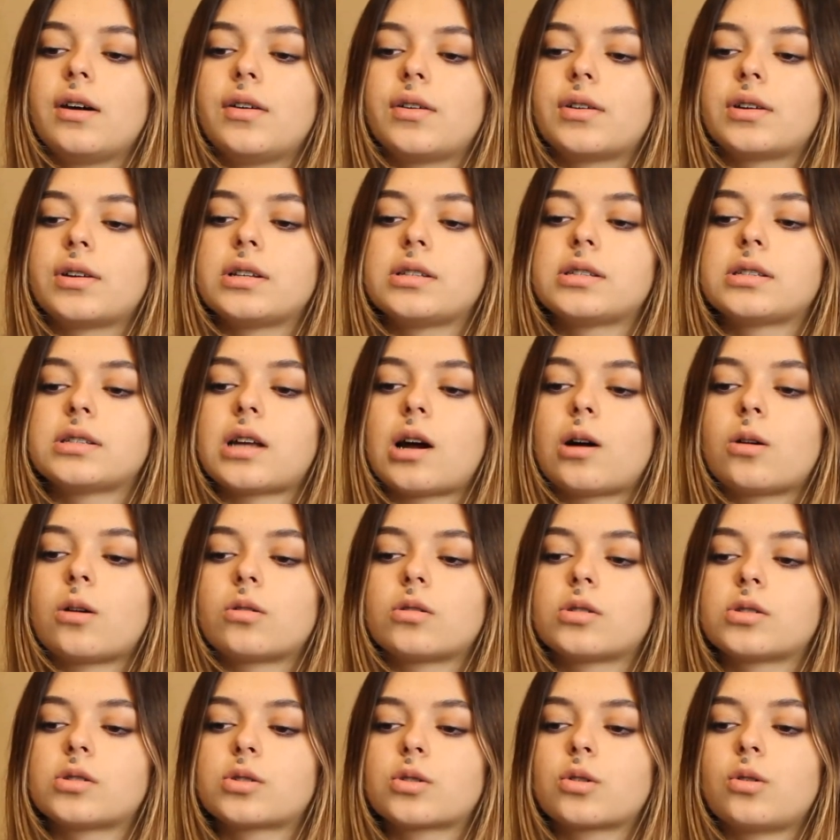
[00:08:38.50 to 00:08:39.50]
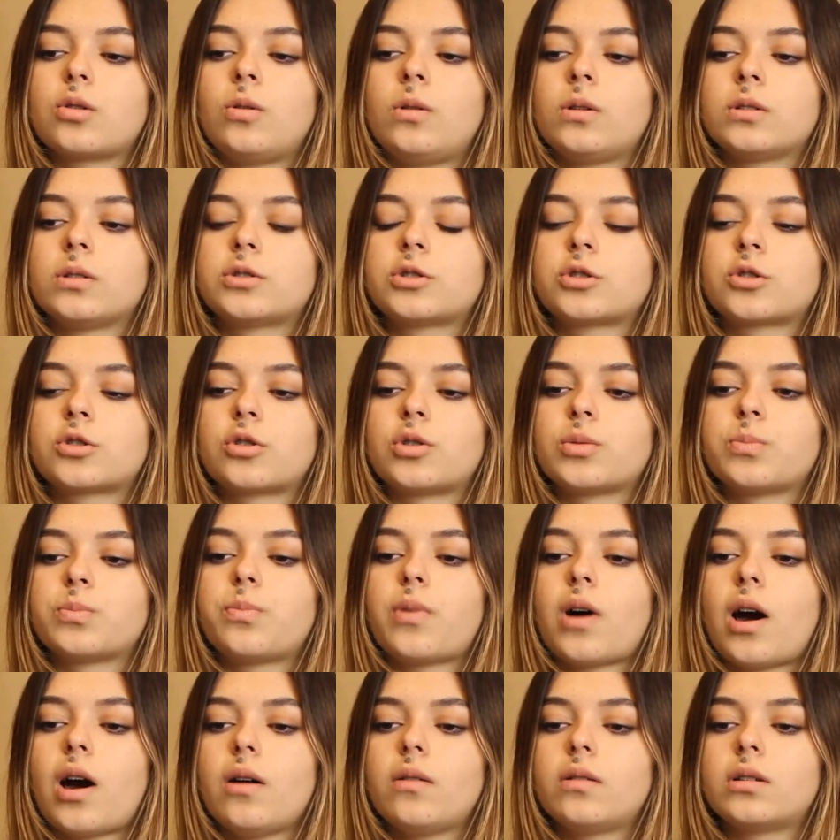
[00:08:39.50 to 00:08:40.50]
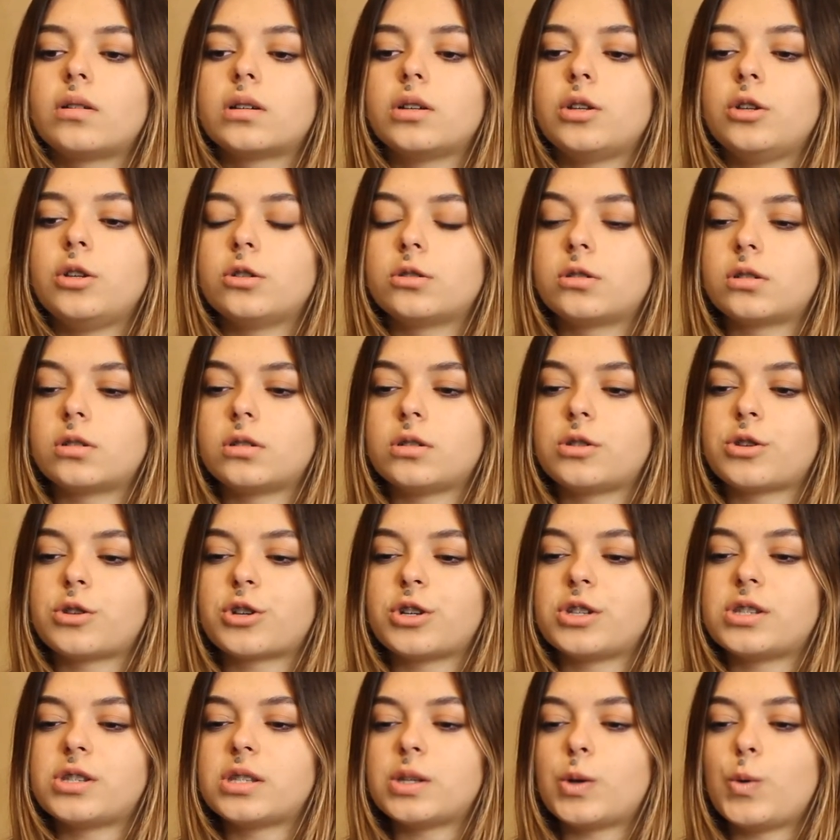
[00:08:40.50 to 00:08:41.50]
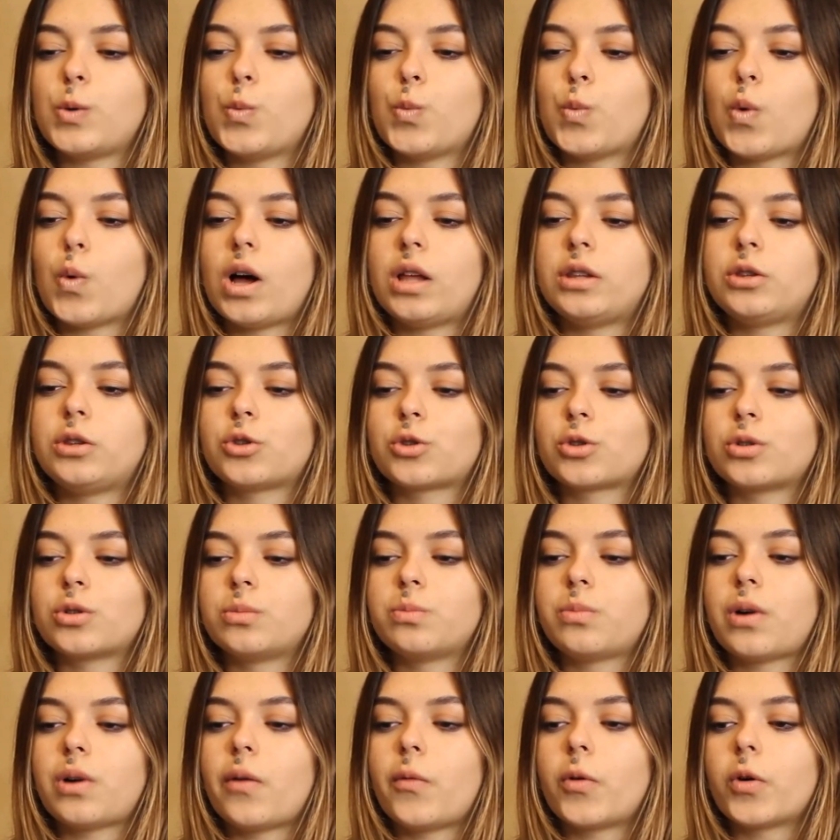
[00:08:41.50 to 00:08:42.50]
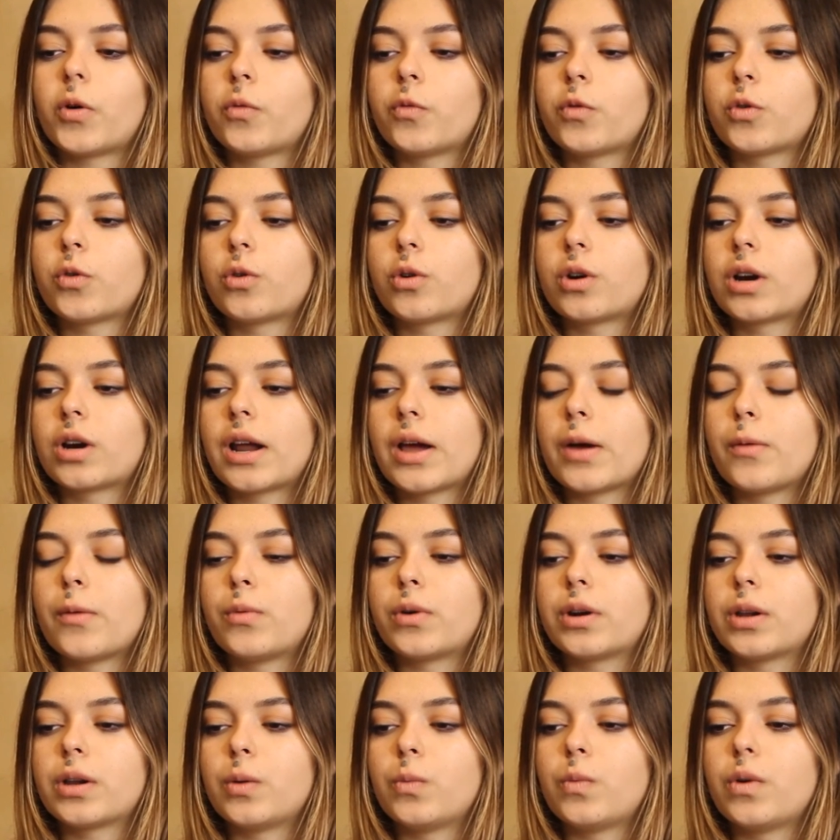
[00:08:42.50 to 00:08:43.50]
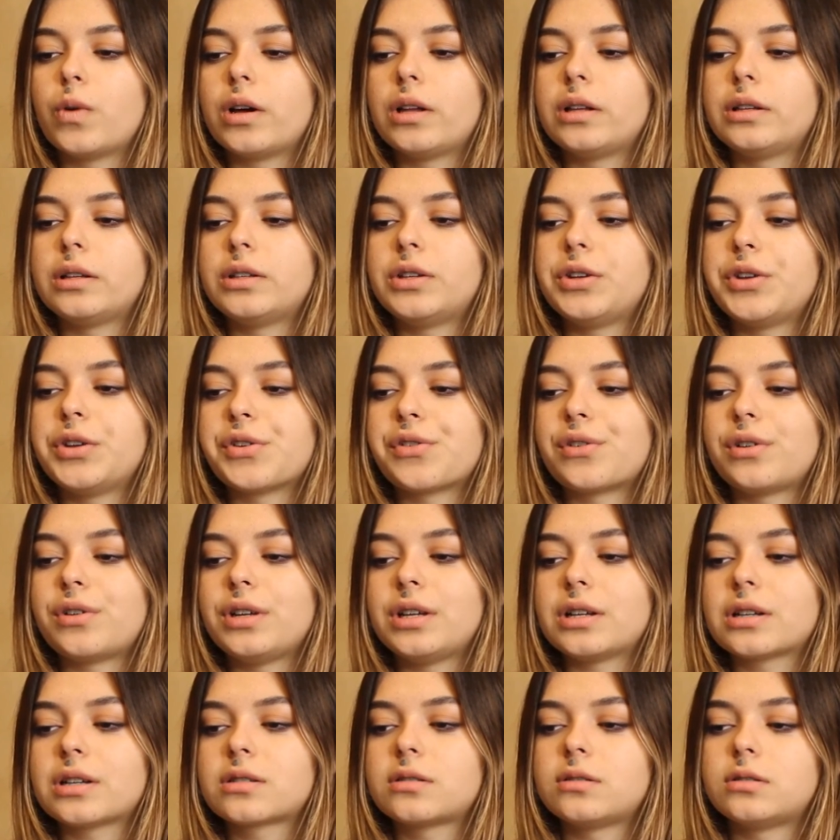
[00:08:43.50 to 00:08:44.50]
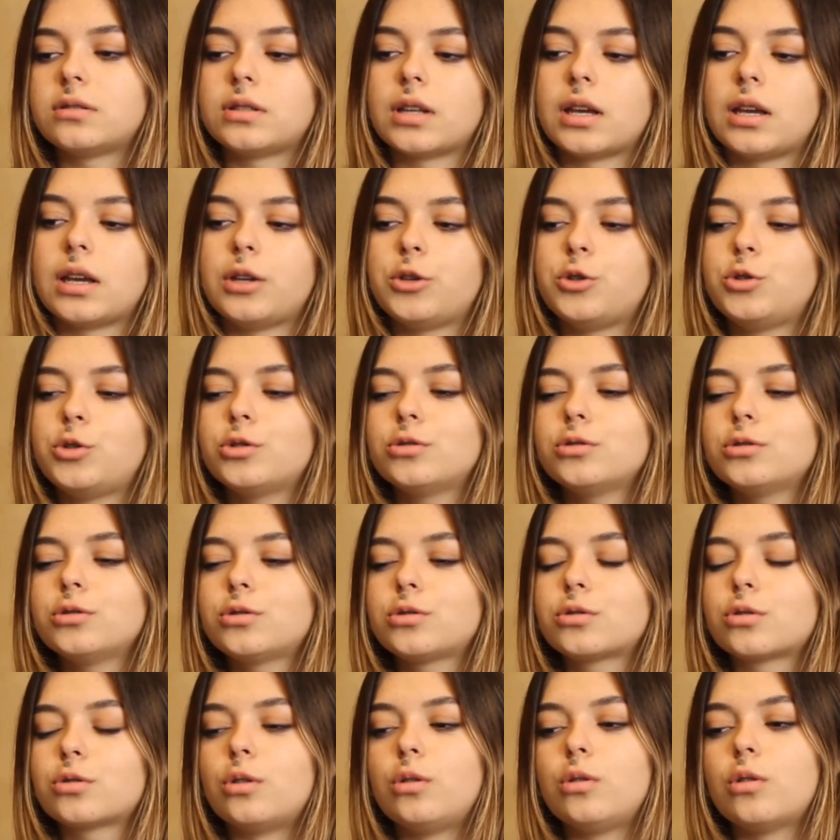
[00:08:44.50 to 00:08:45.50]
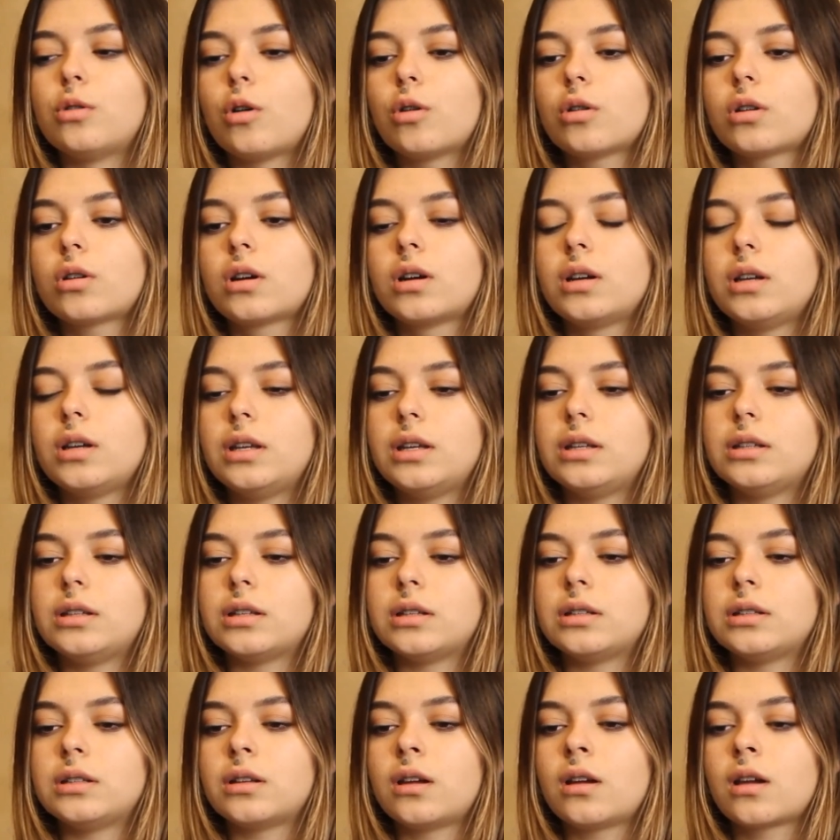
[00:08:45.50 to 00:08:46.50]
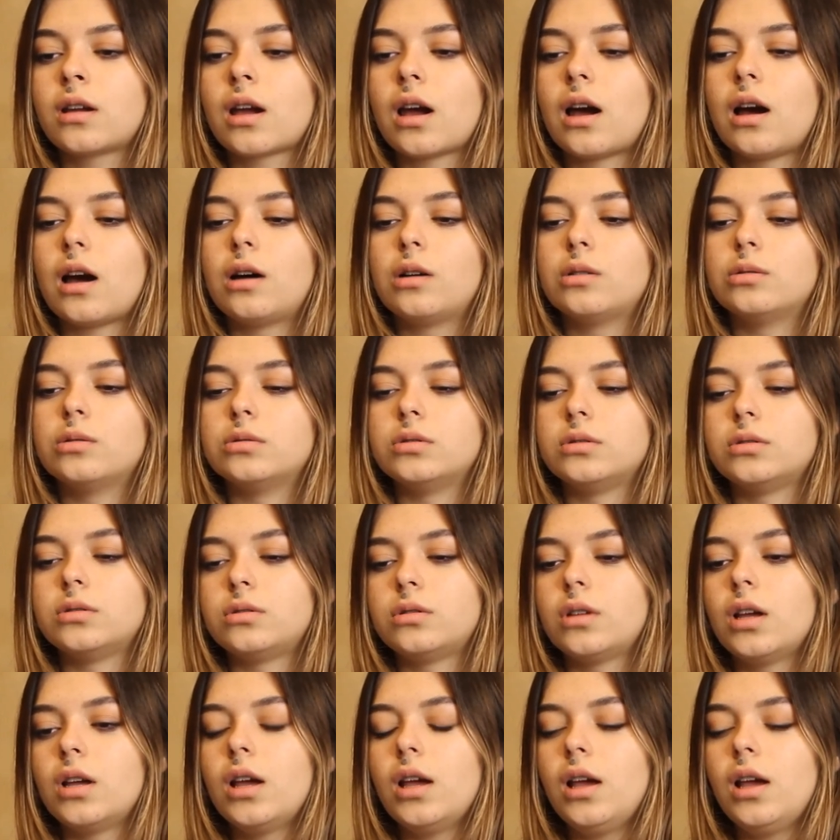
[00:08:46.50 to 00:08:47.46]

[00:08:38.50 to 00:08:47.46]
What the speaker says: resource called Tron Power. Users receive 1 Tron Power for every 1 TRX they choose to log in an account